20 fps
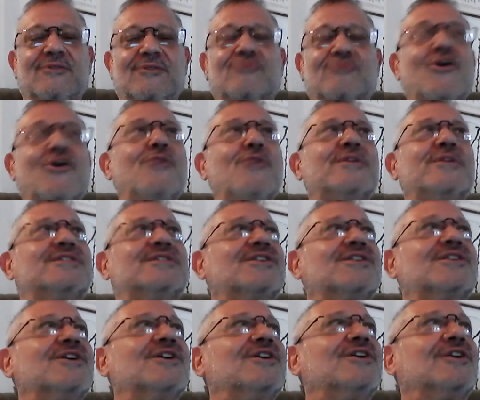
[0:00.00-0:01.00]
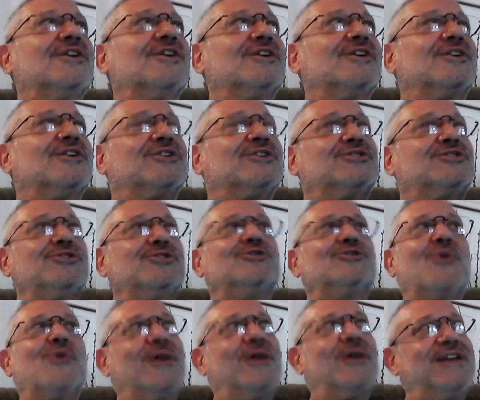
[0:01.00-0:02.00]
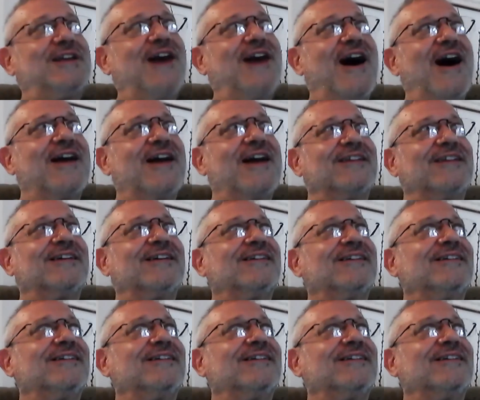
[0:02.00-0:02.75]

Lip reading: Romans 2:29.